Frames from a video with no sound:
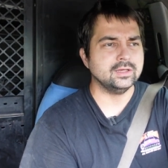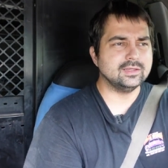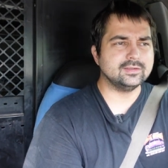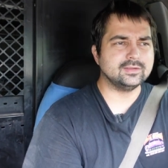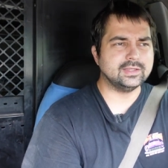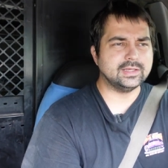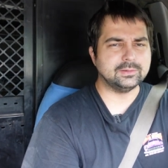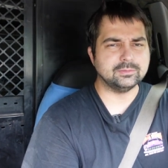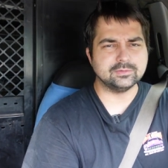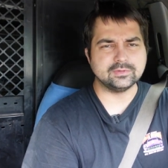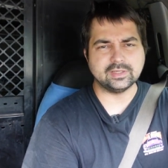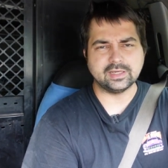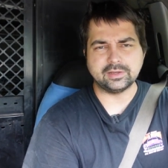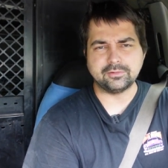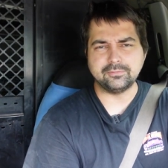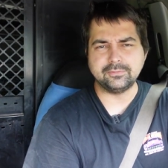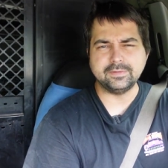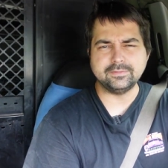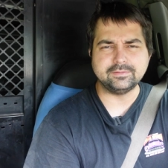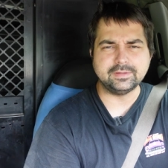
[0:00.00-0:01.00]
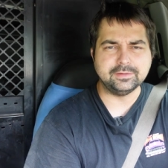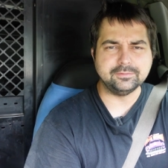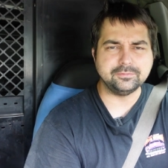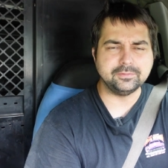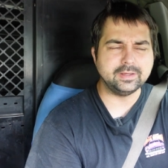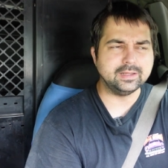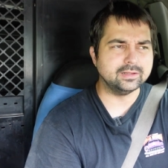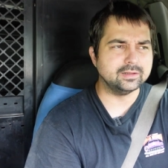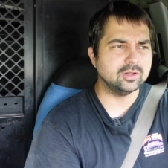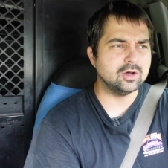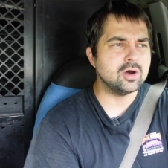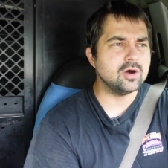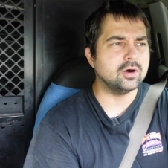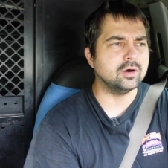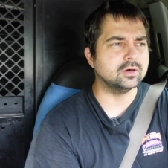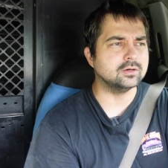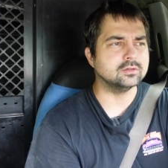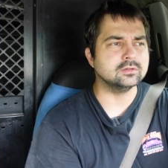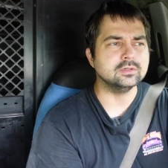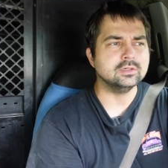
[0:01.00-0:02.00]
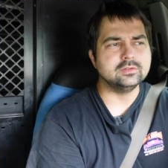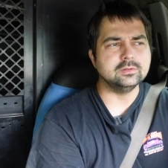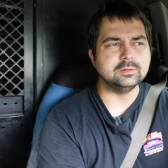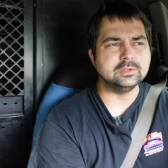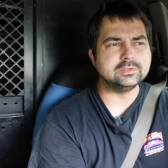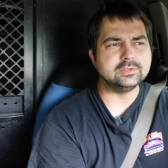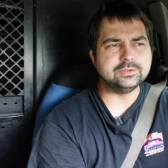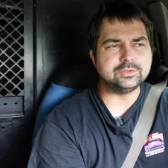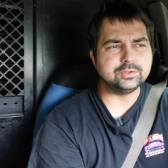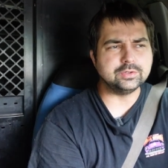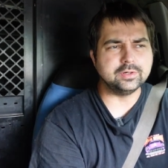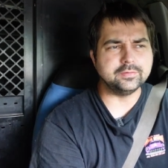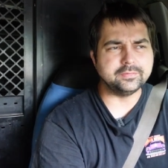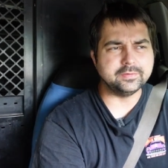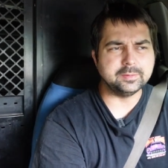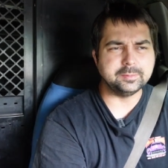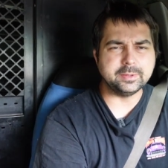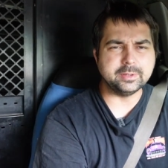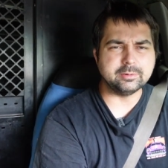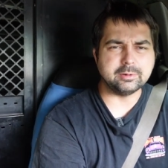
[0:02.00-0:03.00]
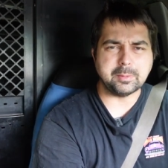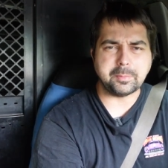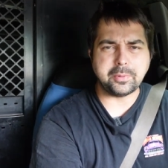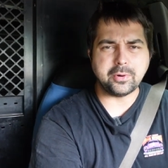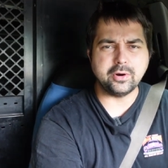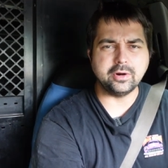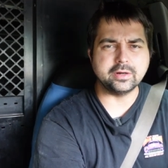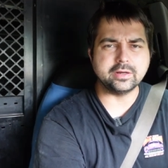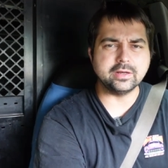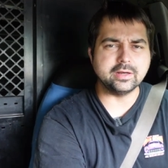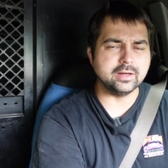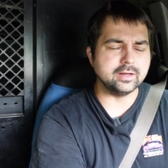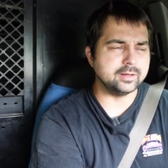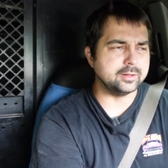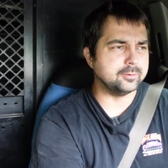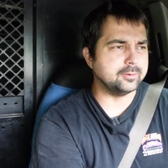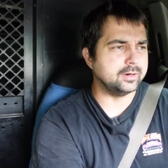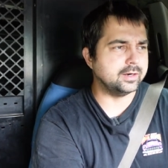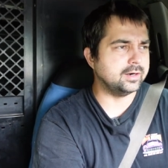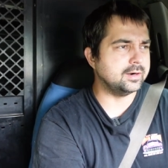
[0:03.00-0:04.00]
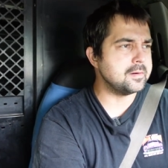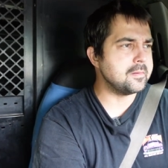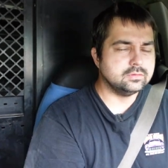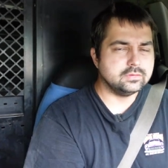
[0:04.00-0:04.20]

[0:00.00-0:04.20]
That thing was like 50 feet long, so I wasn't sure if I'd be able to park it anywhere.